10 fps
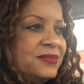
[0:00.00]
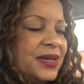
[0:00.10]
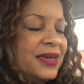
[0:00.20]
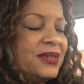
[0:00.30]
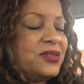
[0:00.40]

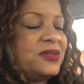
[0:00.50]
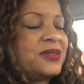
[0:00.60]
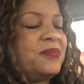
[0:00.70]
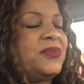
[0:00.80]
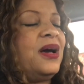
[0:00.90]
I guess because
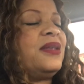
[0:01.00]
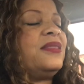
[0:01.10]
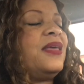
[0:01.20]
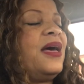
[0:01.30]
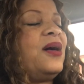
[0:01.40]
I'm not
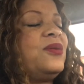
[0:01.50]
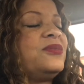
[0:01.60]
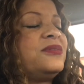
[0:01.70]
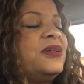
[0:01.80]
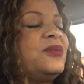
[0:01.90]
in the
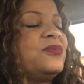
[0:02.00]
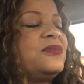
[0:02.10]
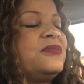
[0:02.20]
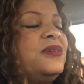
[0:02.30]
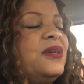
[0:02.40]
house and I don't
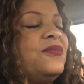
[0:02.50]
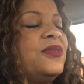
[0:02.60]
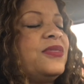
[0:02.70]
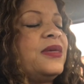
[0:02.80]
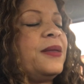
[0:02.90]
see
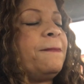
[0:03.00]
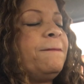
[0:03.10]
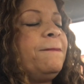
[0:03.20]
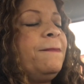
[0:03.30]
everything.